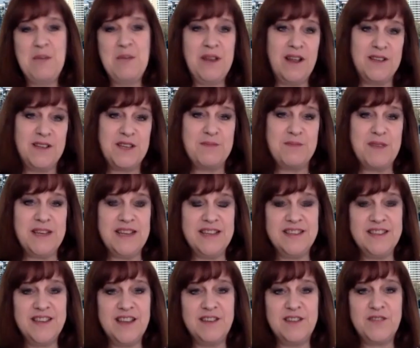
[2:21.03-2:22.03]
but ultimately
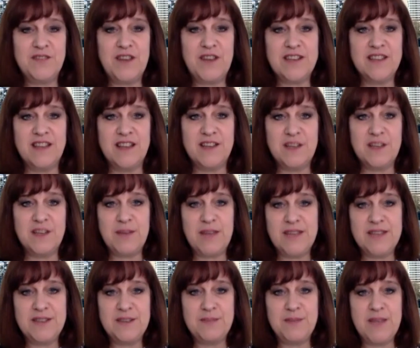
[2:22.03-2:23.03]
it's, you know, it's a very exciting
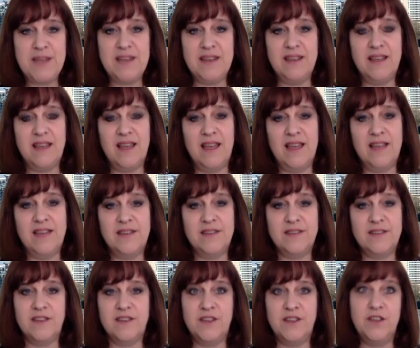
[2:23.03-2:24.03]
place to be and